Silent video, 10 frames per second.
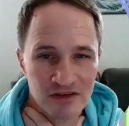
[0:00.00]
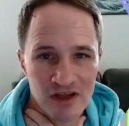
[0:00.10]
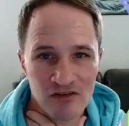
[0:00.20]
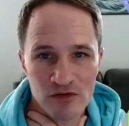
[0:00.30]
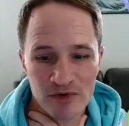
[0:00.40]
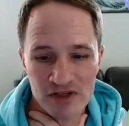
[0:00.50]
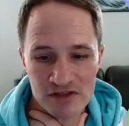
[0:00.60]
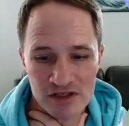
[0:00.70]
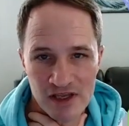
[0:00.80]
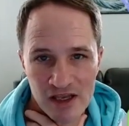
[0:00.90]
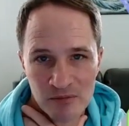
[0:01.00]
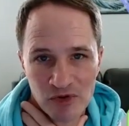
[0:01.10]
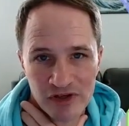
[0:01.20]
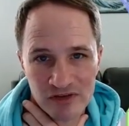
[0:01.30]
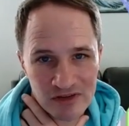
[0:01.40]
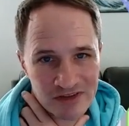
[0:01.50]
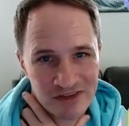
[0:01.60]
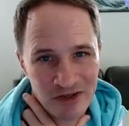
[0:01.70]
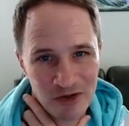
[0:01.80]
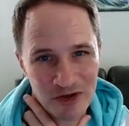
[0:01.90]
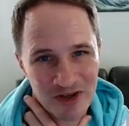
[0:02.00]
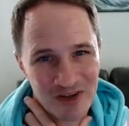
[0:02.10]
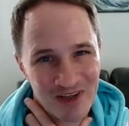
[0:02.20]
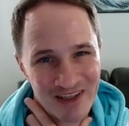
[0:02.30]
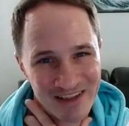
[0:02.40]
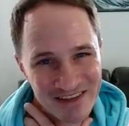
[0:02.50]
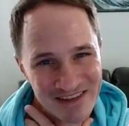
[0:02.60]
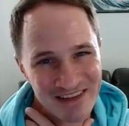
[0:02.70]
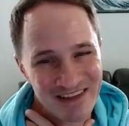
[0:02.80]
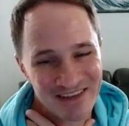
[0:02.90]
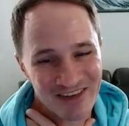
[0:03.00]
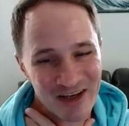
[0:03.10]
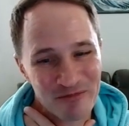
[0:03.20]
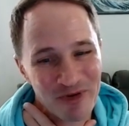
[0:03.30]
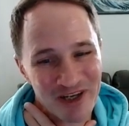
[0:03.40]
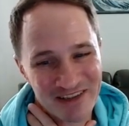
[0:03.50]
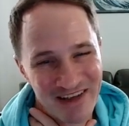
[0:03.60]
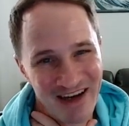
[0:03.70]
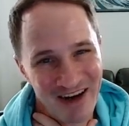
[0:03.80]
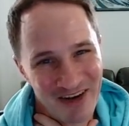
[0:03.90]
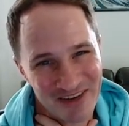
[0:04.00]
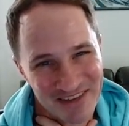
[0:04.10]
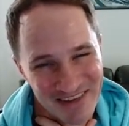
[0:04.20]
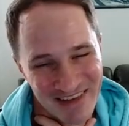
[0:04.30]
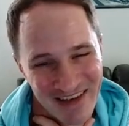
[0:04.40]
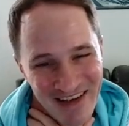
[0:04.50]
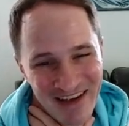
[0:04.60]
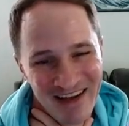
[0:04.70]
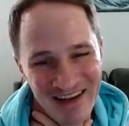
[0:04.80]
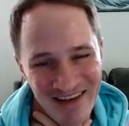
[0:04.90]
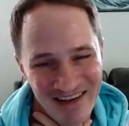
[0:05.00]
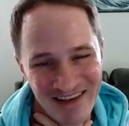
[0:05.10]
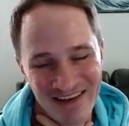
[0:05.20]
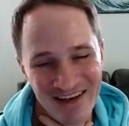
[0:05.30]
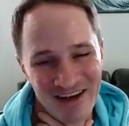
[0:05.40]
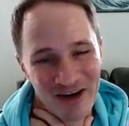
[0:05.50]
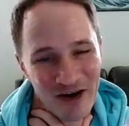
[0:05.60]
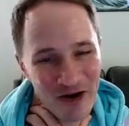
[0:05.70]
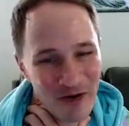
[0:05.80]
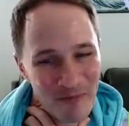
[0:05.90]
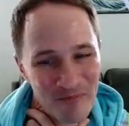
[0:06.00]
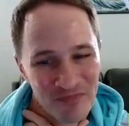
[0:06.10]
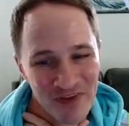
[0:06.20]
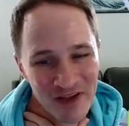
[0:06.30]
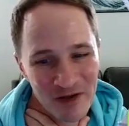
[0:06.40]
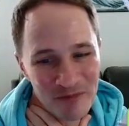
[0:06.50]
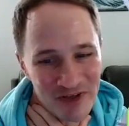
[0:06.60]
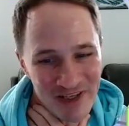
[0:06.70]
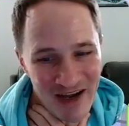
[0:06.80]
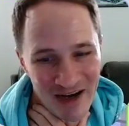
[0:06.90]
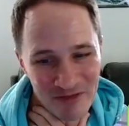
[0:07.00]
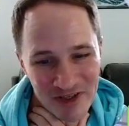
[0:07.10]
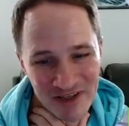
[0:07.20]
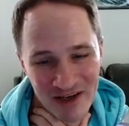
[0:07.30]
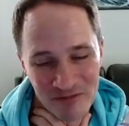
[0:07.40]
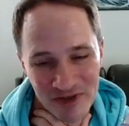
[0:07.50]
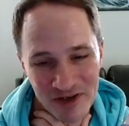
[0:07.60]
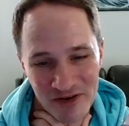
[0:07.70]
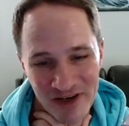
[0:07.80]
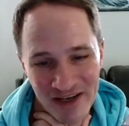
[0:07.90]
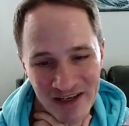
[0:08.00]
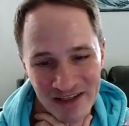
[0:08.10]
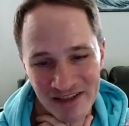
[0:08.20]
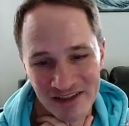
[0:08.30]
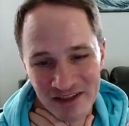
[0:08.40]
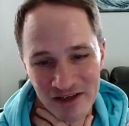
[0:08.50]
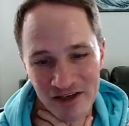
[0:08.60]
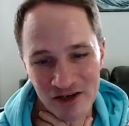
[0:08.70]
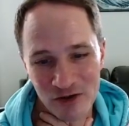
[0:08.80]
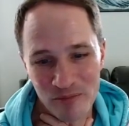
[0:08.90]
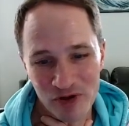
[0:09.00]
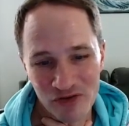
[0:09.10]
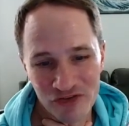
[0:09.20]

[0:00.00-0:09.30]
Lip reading: everybody's gameplay looks so glitchy and like bugged out. um, but yeah, I'm gonna go ahead and build